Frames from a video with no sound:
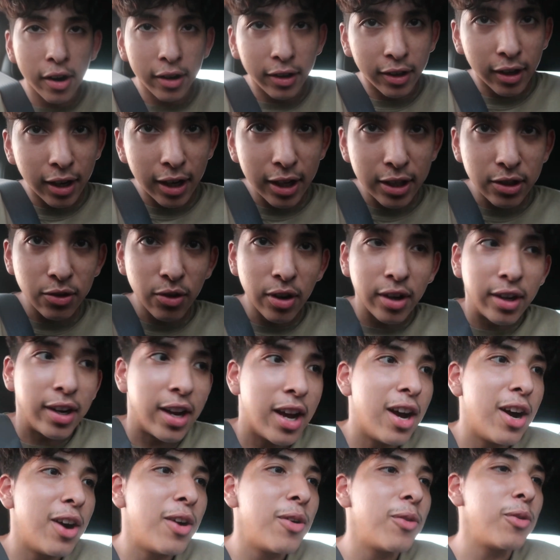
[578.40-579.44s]
right, guys. Right
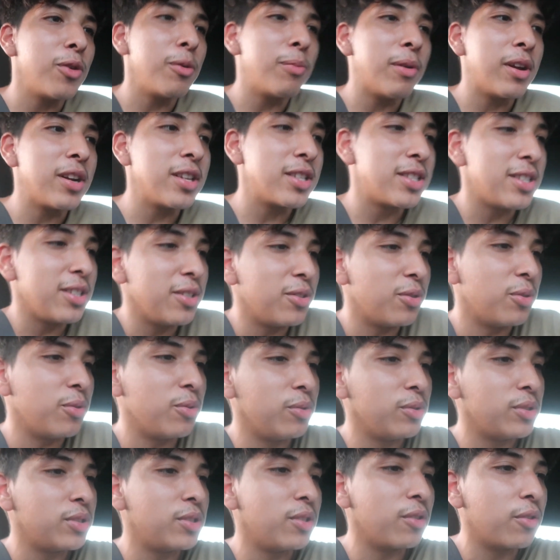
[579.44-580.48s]
now, we're about to see
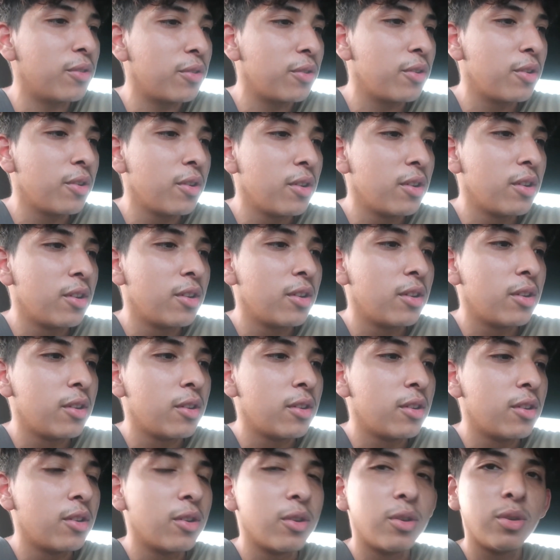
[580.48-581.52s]
who's the
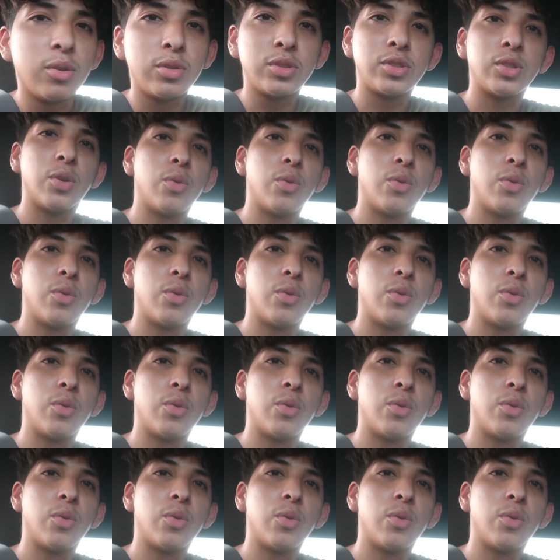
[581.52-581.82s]
who's